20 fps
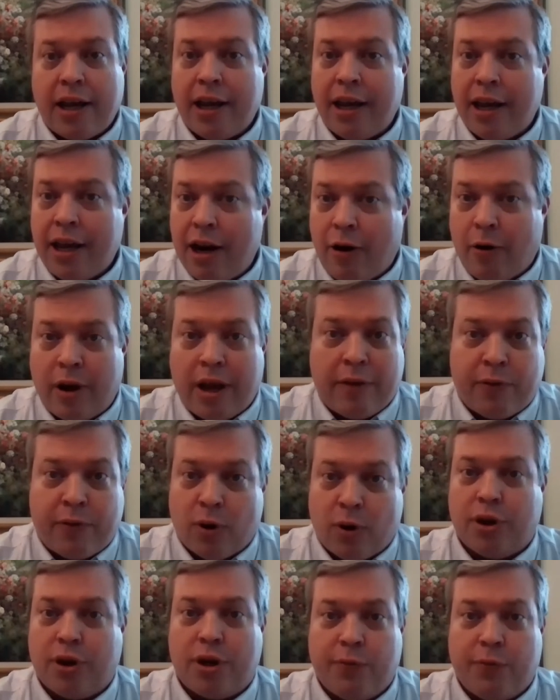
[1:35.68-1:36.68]
If
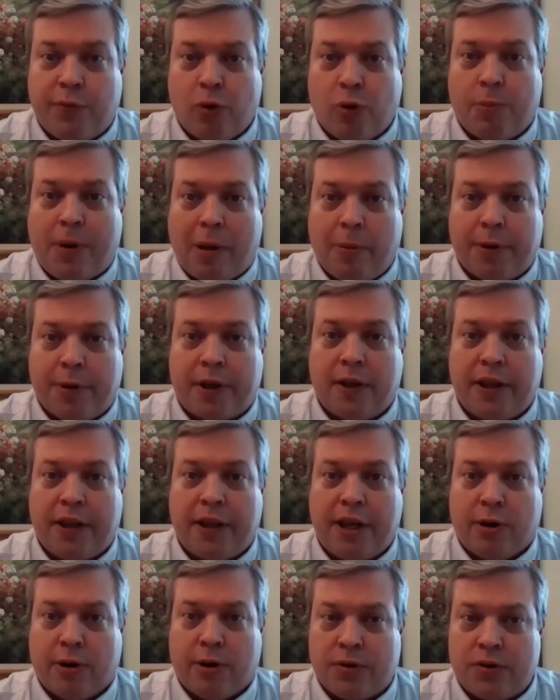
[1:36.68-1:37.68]
you're looking for Republican
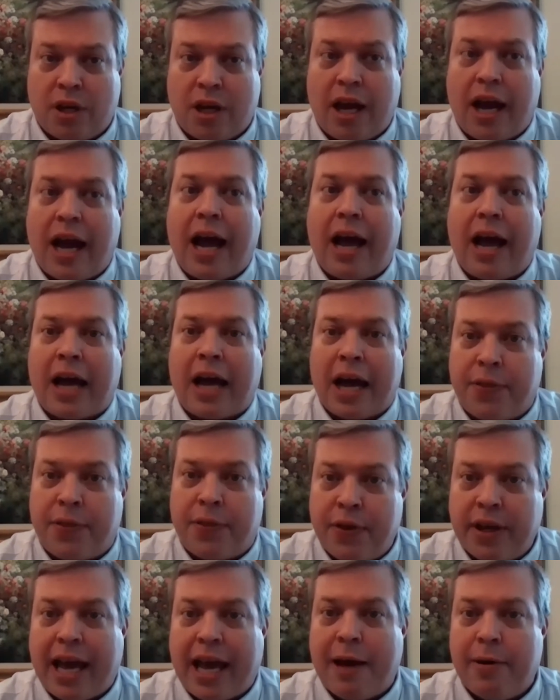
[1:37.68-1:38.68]
leaders, I
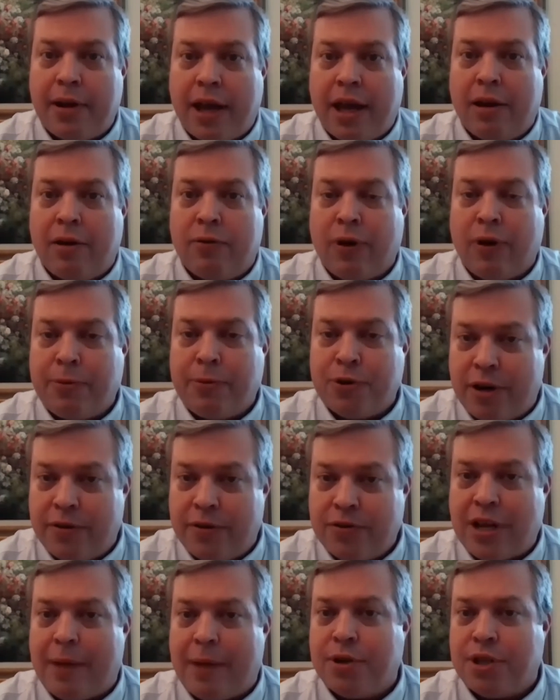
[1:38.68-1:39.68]
think Representative
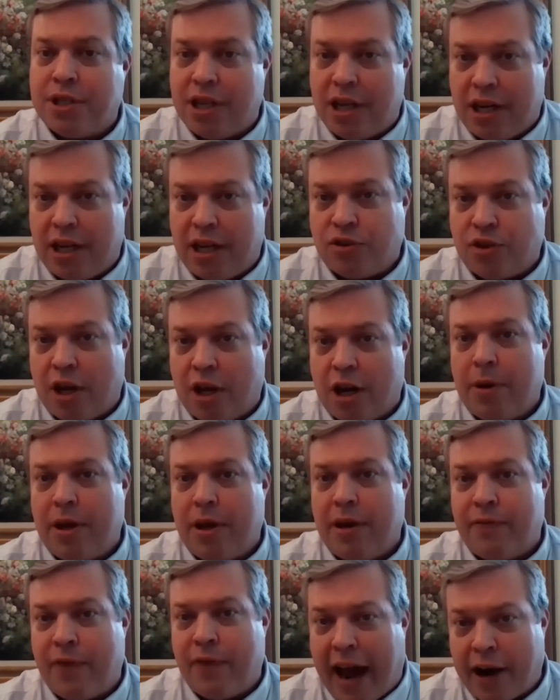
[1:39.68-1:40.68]
Sabatini is going to be
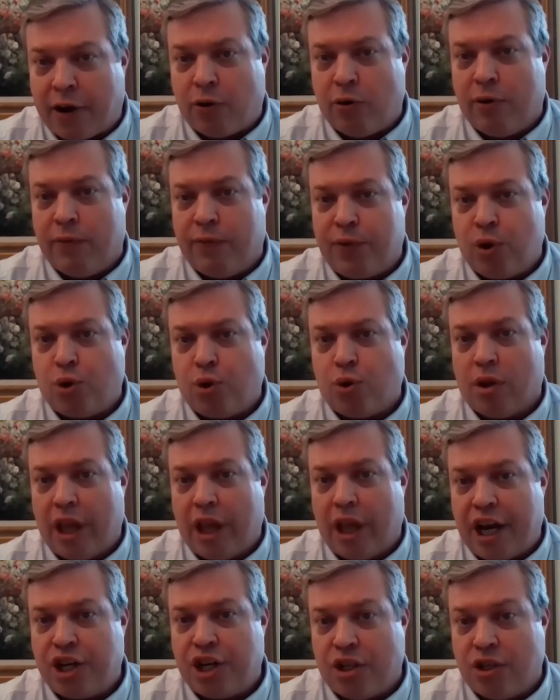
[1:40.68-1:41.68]
a factor in future
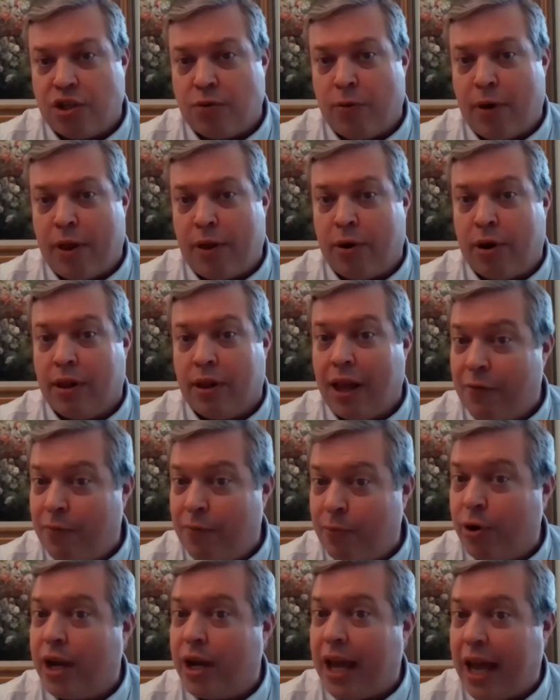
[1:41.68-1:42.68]
elections. Whether you love
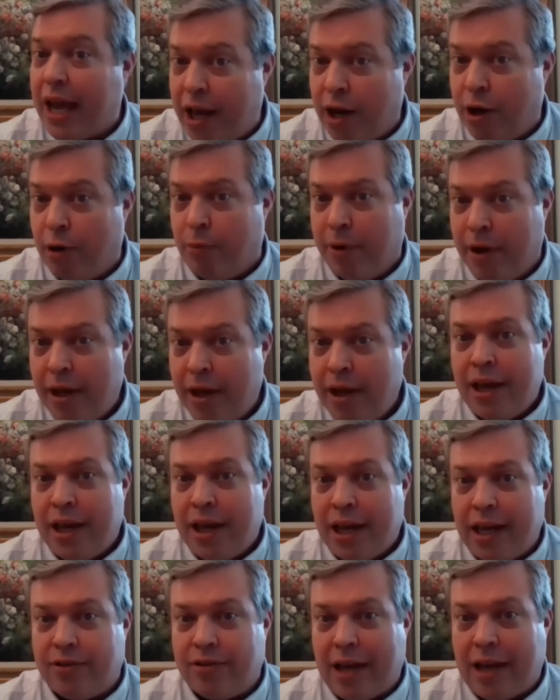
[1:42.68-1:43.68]
him or you hate him,
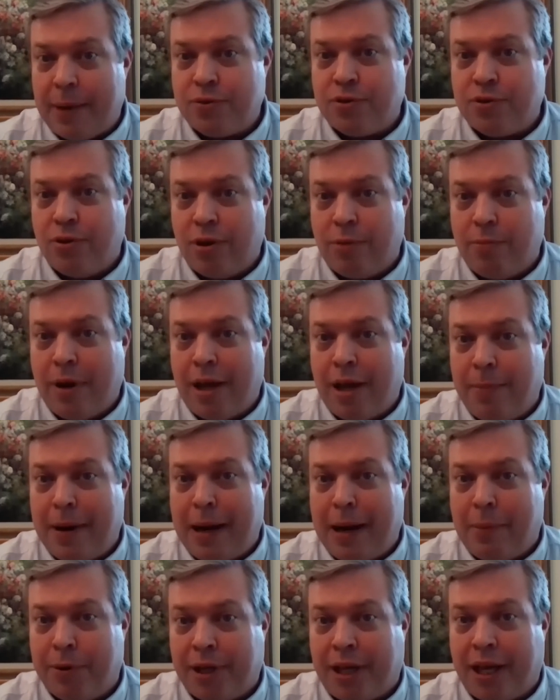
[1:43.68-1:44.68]
he has absolutely been
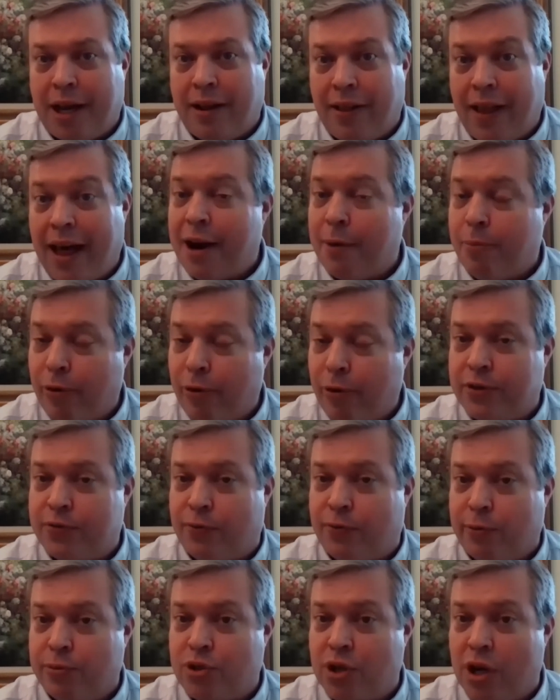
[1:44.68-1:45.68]
able to get a lot of press
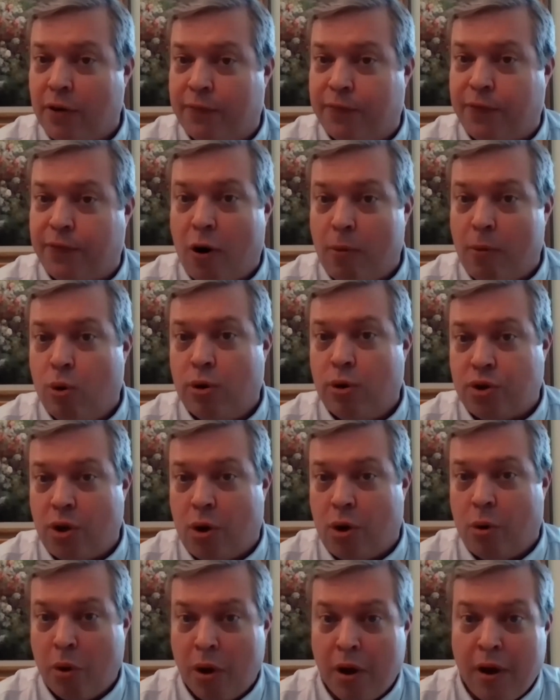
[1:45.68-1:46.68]
for himself, far more
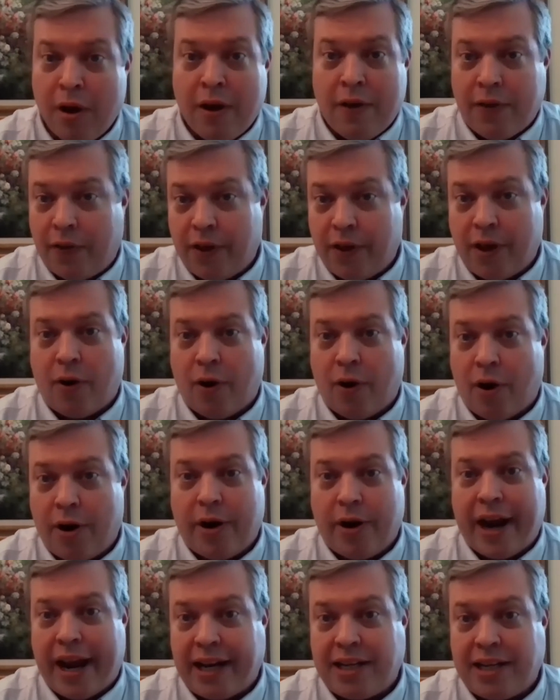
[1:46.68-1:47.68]
so than the other
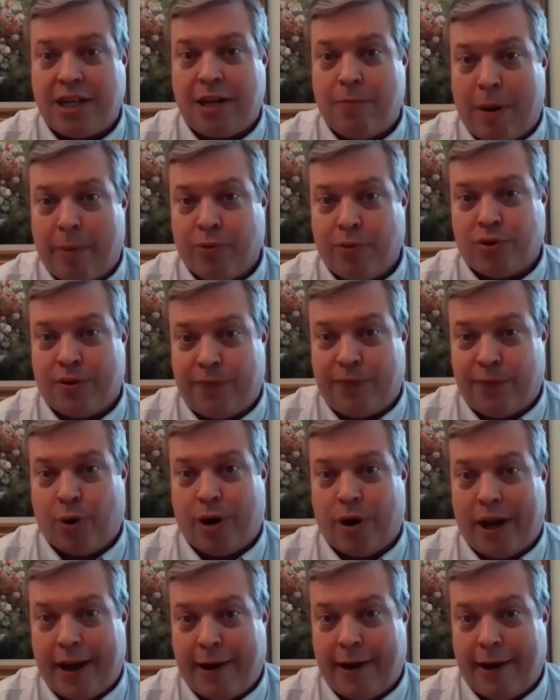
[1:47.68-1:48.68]
119 members of the Florida